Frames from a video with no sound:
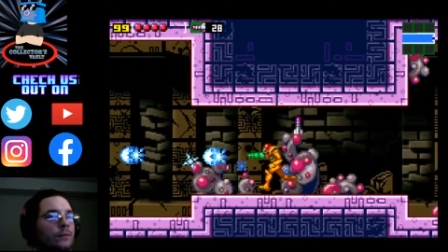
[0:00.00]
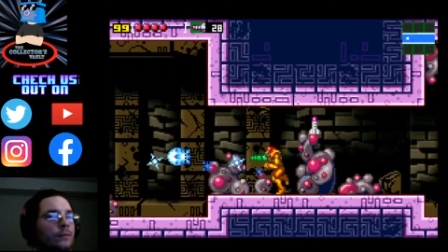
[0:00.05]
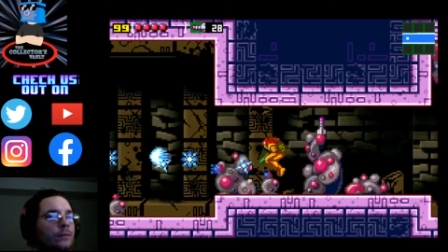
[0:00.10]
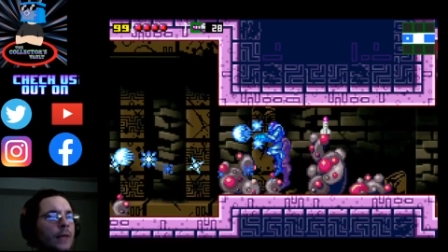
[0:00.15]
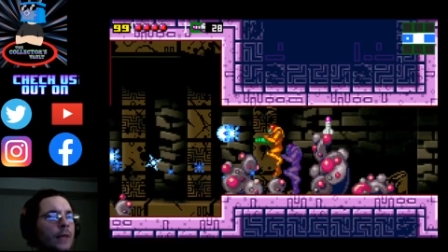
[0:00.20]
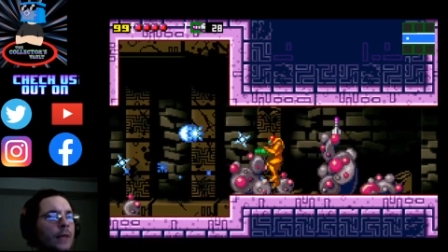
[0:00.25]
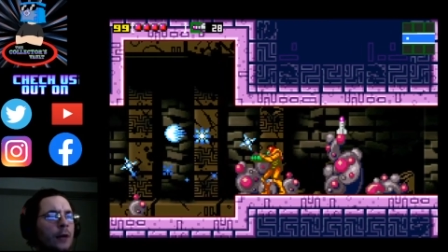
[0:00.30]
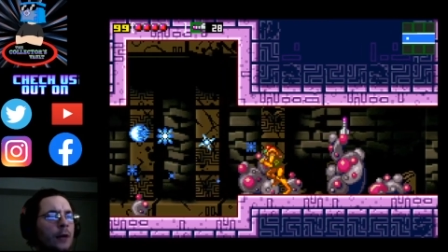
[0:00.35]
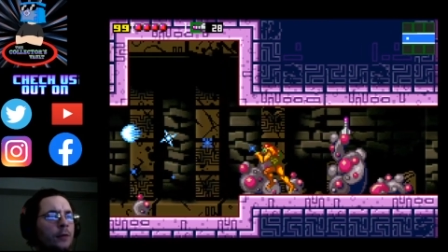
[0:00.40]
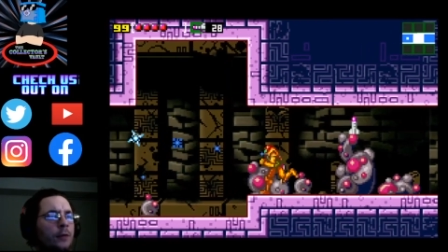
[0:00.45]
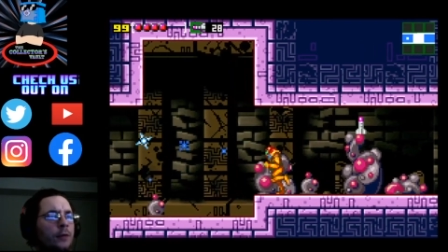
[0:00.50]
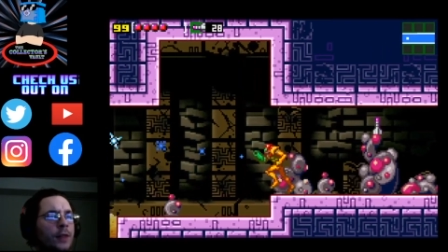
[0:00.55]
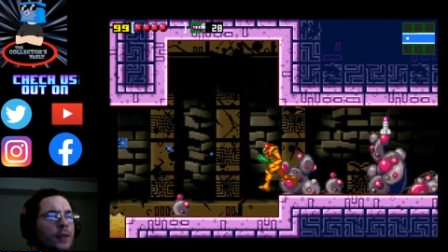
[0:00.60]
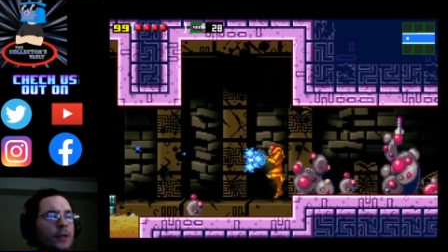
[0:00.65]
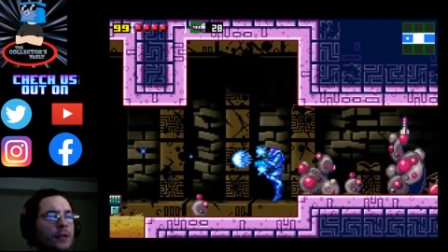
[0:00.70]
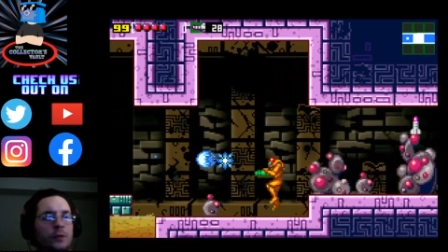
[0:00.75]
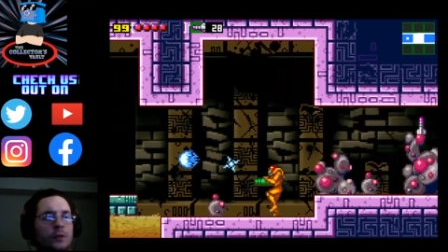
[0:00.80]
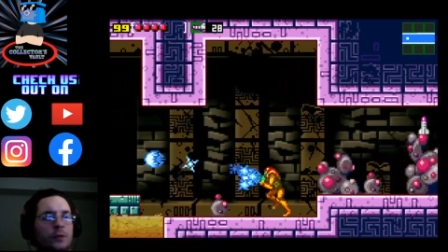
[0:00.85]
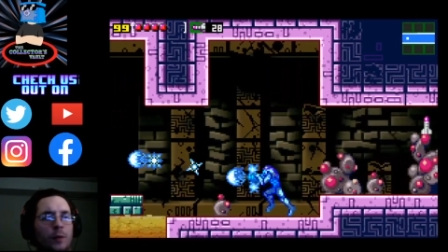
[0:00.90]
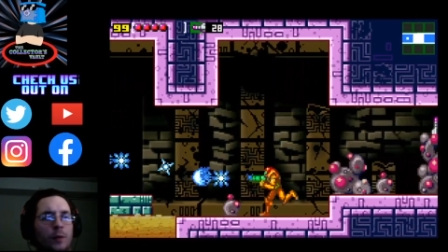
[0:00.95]
I don't
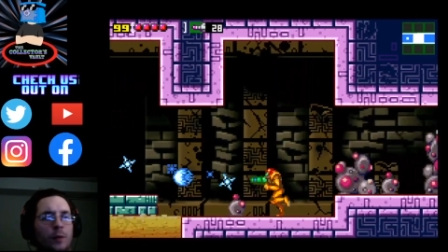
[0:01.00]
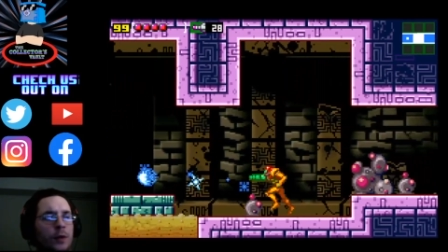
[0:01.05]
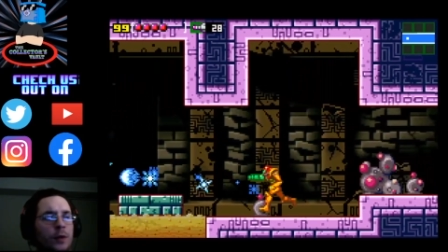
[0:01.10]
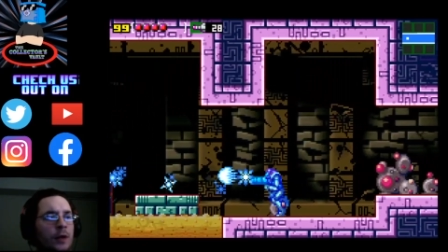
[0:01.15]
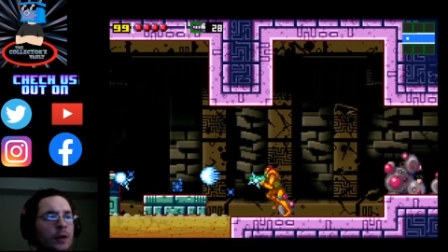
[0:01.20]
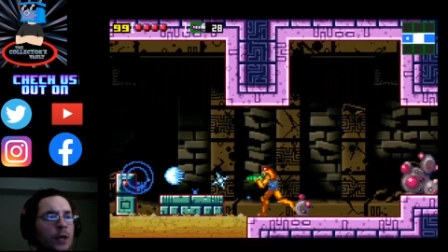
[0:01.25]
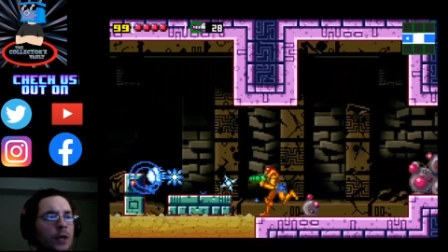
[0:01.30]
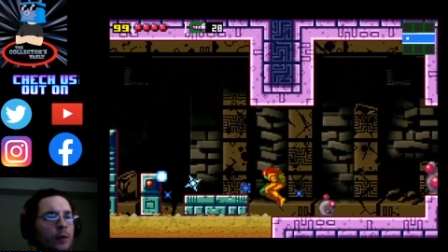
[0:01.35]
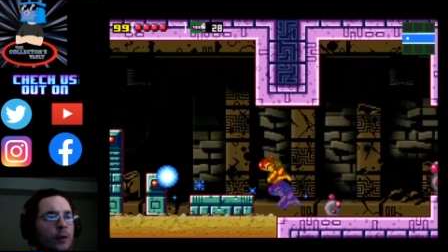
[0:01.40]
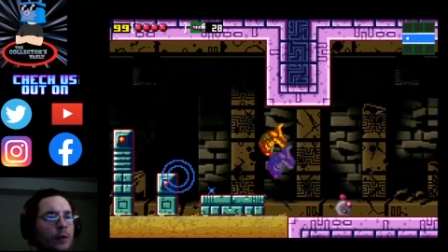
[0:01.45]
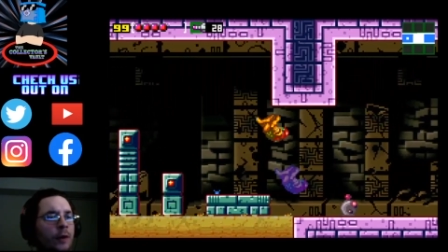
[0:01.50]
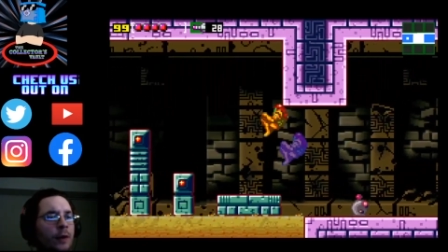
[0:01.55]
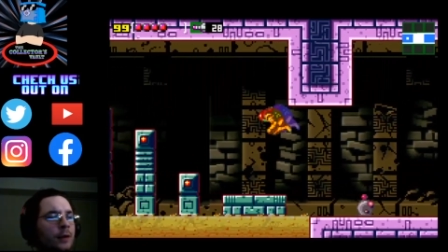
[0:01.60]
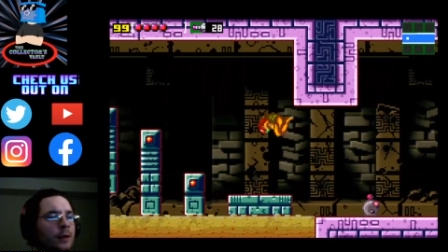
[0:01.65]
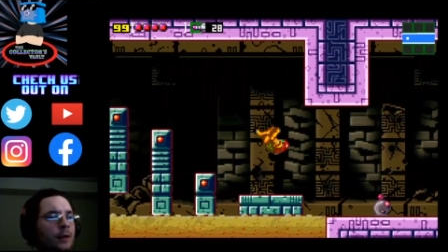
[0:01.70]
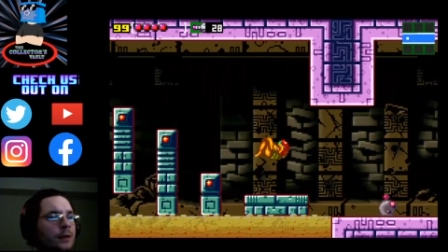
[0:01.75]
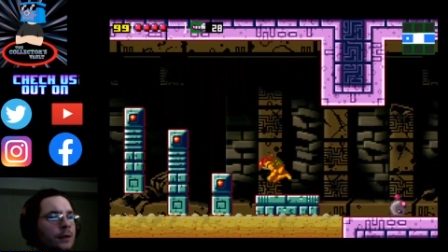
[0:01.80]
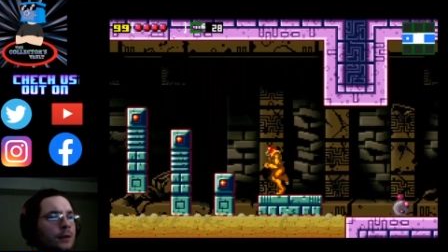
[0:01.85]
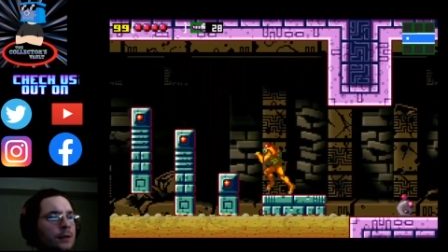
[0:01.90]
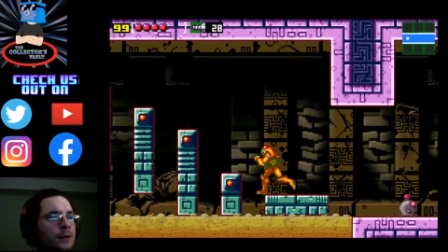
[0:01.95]
think there's a way you can get around
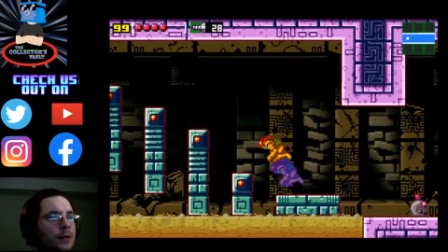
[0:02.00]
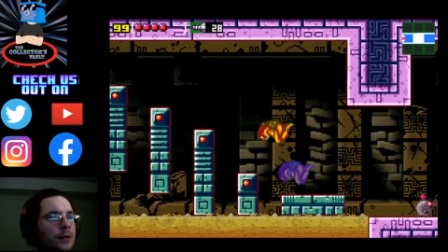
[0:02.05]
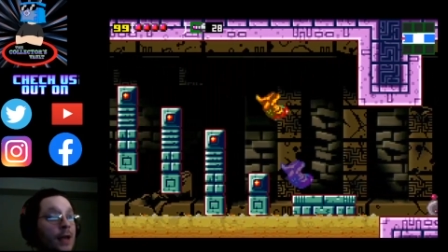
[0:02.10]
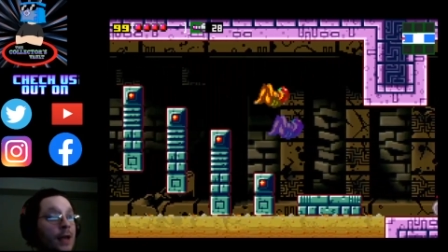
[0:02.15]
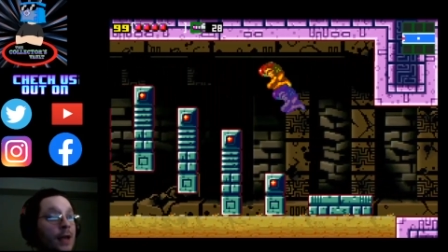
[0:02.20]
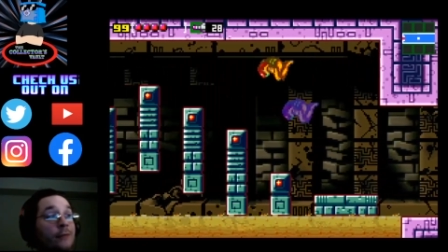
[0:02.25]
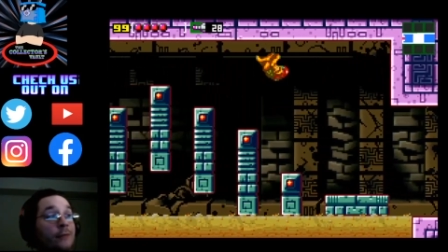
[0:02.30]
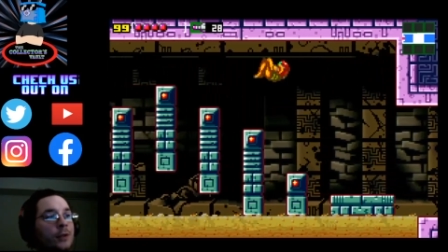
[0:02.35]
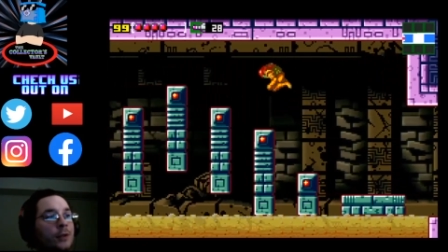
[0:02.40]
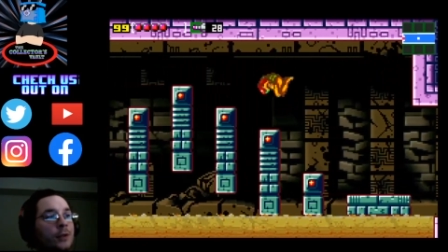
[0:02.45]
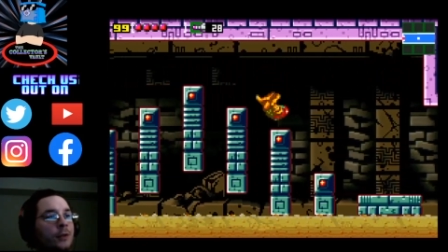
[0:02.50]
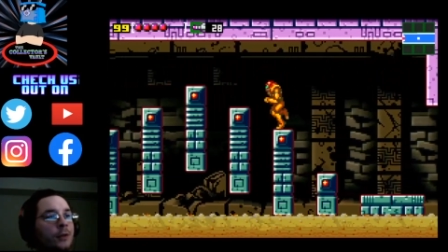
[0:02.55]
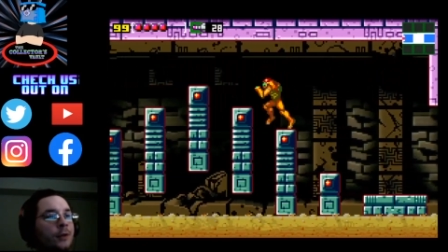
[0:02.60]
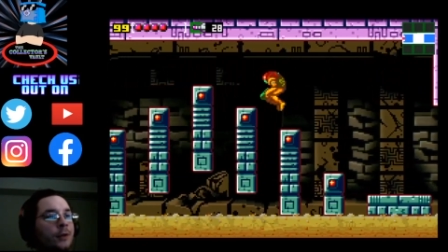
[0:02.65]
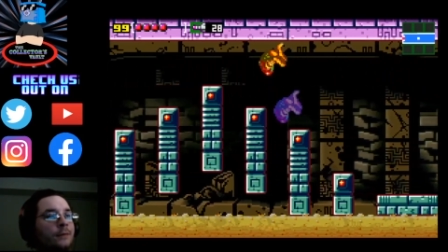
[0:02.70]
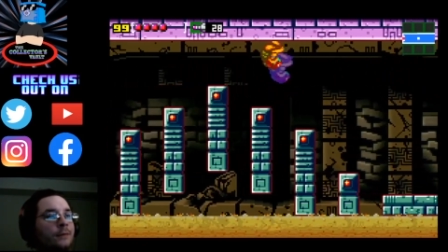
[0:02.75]
it, so you have to do it.